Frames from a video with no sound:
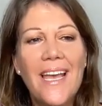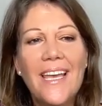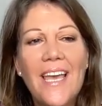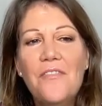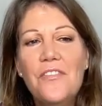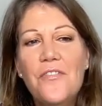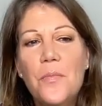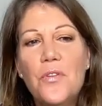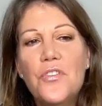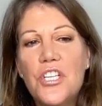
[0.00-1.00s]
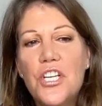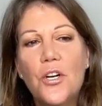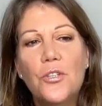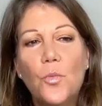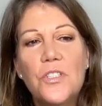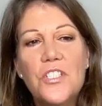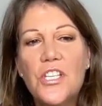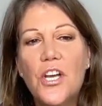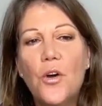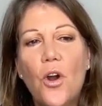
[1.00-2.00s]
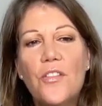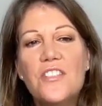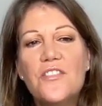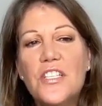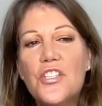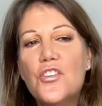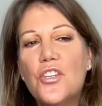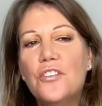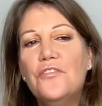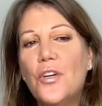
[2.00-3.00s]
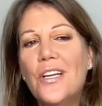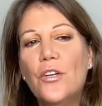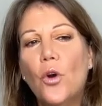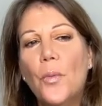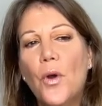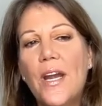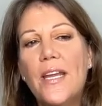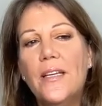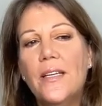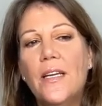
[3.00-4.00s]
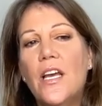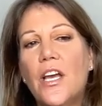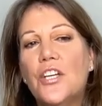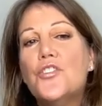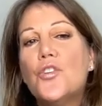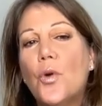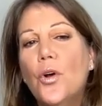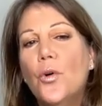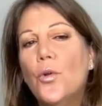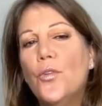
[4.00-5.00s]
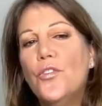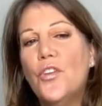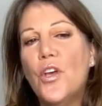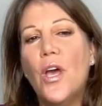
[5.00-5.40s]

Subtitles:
Kevin from Oshio wants to know, are these fixtures good for incorporating controls,